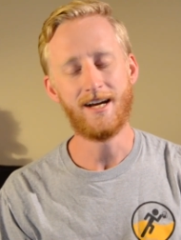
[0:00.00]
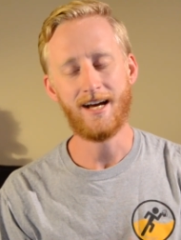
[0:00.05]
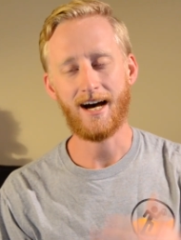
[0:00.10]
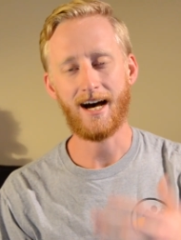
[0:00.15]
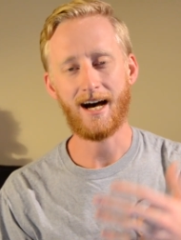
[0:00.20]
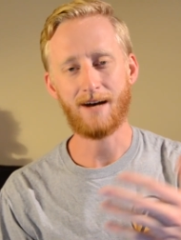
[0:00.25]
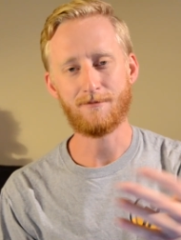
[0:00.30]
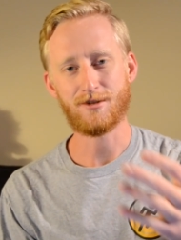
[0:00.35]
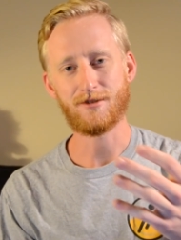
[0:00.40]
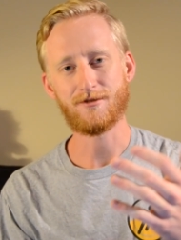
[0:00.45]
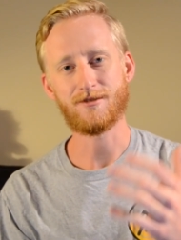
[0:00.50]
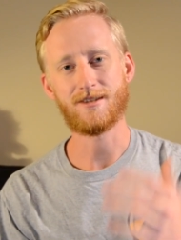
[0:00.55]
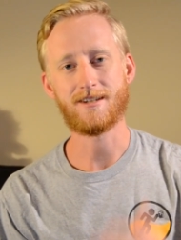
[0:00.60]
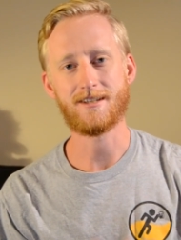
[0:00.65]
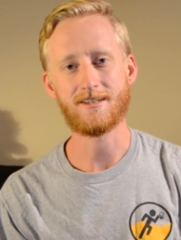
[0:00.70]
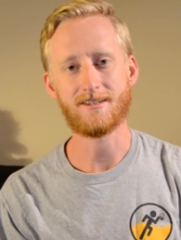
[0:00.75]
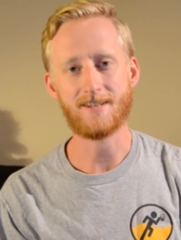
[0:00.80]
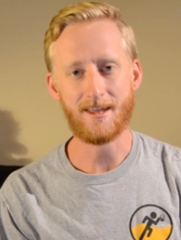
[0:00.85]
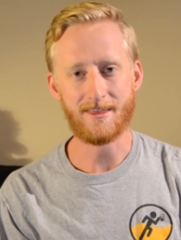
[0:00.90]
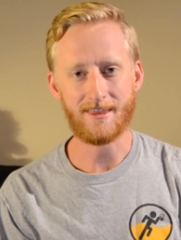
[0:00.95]
Um, so
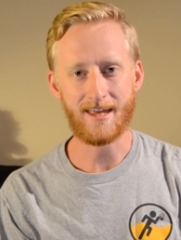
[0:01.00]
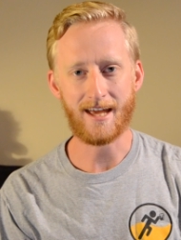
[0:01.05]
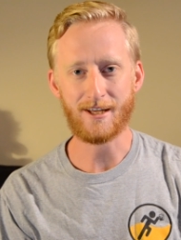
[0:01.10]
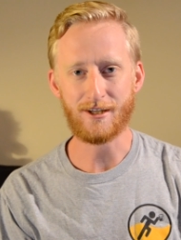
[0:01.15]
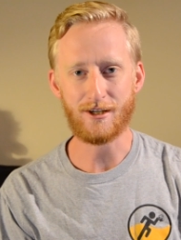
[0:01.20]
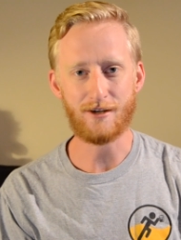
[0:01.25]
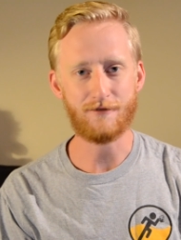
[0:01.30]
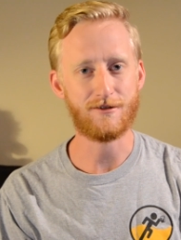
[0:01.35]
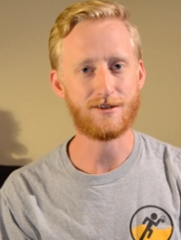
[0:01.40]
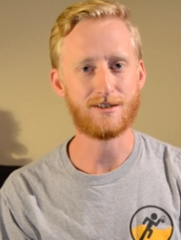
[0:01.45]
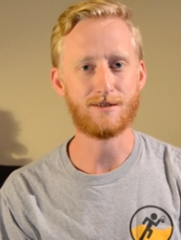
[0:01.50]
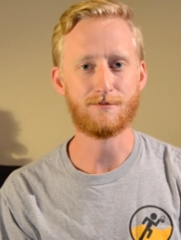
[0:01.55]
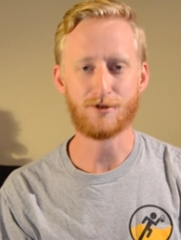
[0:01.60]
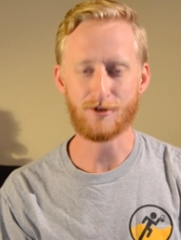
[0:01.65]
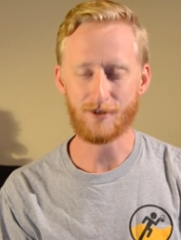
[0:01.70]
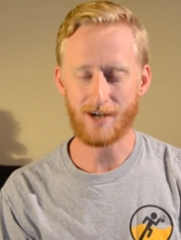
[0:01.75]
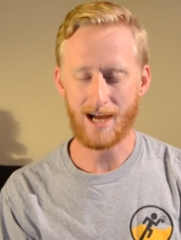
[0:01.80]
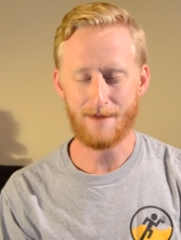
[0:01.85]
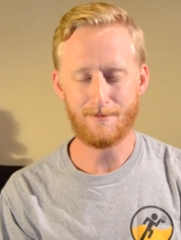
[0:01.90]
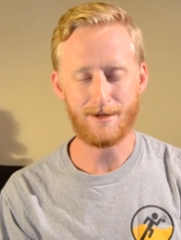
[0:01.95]
to say thank you for
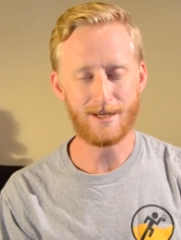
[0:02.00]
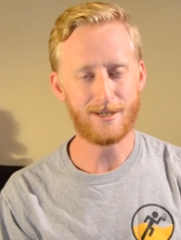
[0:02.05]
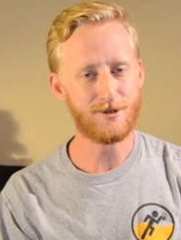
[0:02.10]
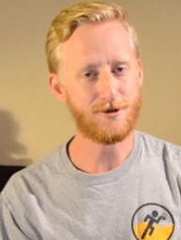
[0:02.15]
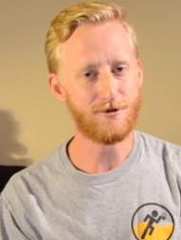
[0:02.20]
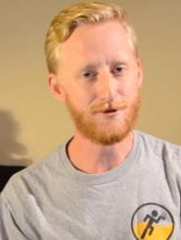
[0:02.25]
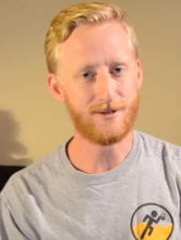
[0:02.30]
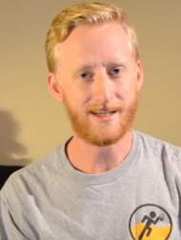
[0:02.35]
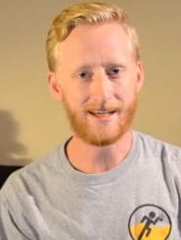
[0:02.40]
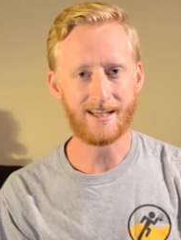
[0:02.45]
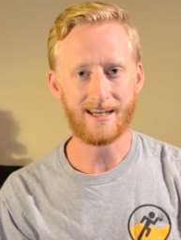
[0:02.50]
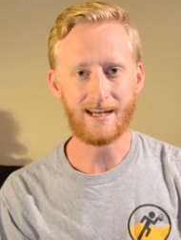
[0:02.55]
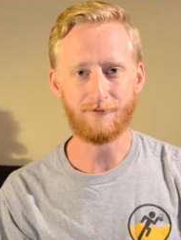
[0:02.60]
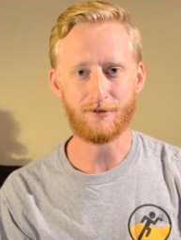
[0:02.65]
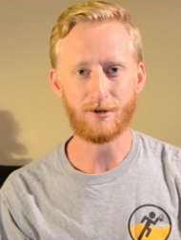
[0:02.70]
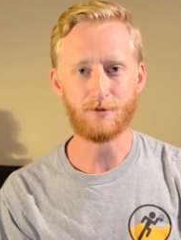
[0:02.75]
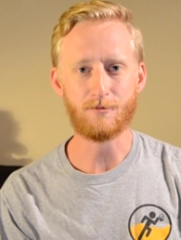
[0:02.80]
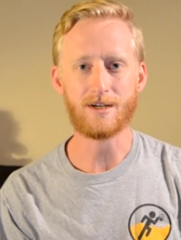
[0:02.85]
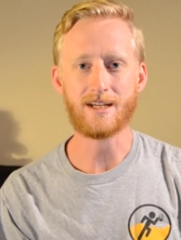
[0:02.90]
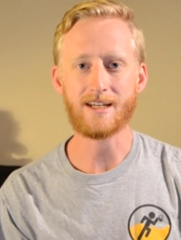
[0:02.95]
subscribing, tuning in
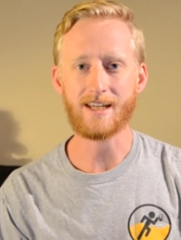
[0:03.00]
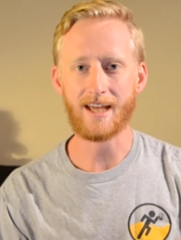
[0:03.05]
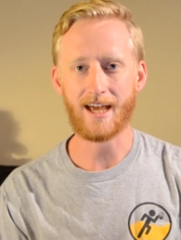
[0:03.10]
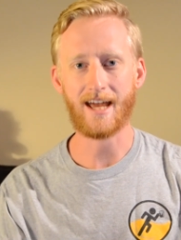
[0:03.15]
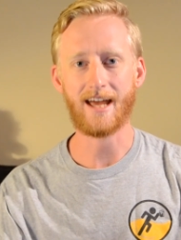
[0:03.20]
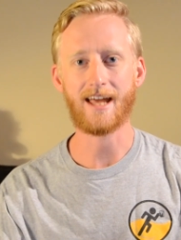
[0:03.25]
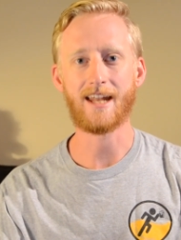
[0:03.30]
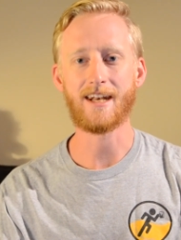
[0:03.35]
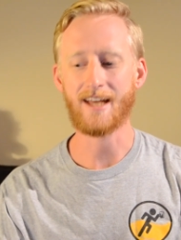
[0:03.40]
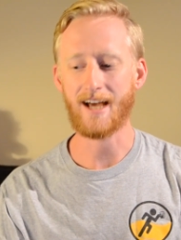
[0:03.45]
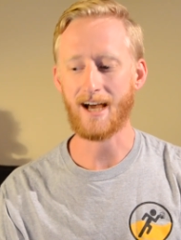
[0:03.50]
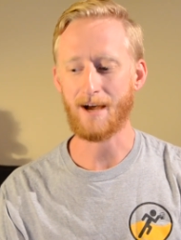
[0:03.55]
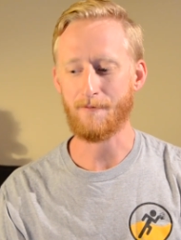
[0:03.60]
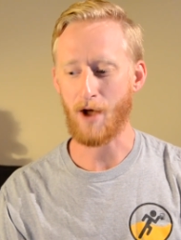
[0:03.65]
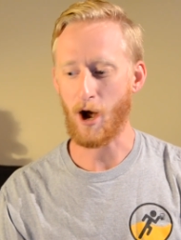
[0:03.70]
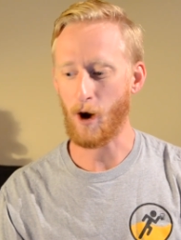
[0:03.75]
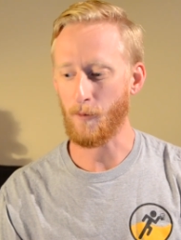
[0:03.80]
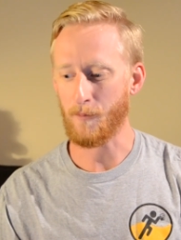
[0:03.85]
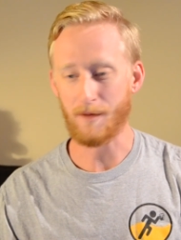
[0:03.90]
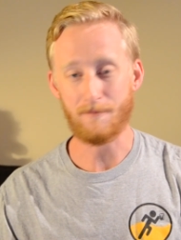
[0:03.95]
every week, and um,
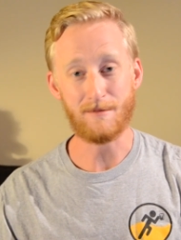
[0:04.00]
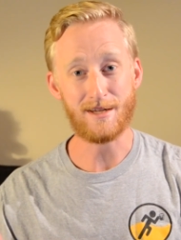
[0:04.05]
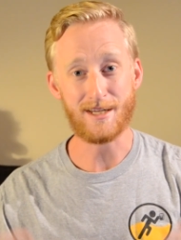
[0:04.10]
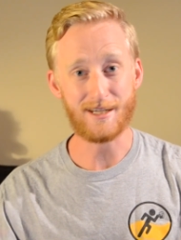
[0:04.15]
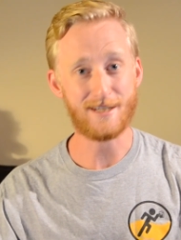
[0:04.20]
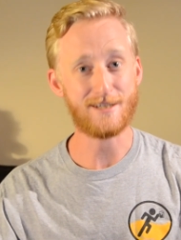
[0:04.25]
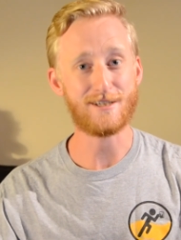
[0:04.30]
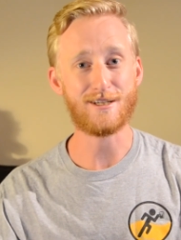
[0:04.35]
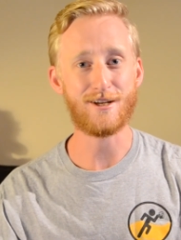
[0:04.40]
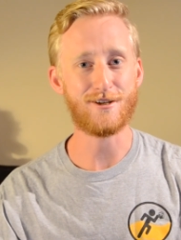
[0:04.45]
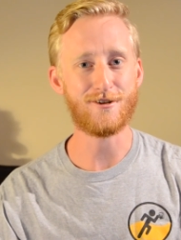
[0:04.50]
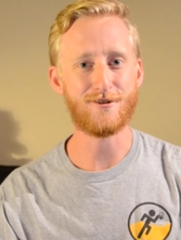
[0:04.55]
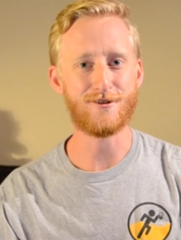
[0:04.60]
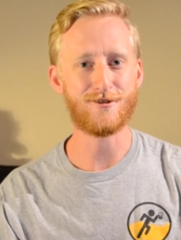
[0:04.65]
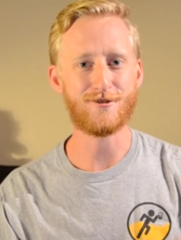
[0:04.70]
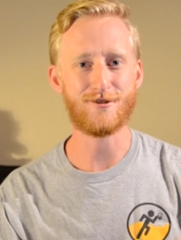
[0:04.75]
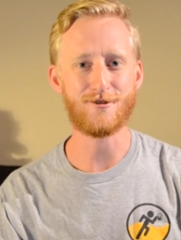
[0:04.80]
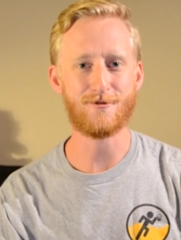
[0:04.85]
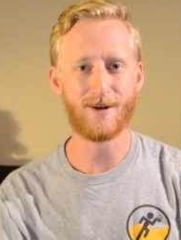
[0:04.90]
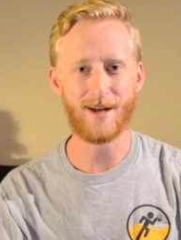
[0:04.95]
helping me continue
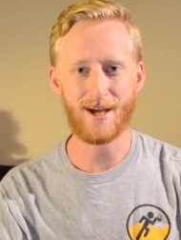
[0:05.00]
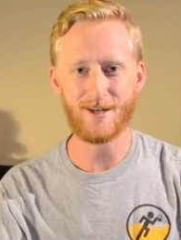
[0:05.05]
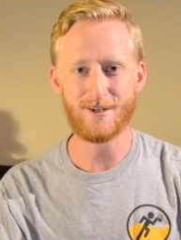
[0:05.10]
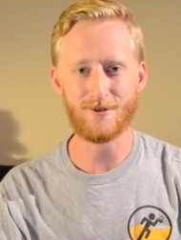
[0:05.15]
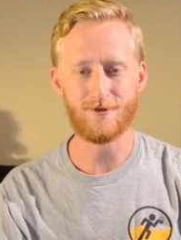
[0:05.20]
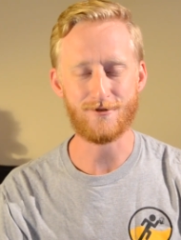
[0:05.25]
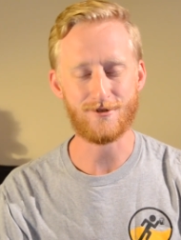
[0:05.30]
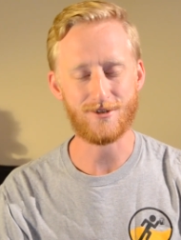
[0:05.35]
to do what I do.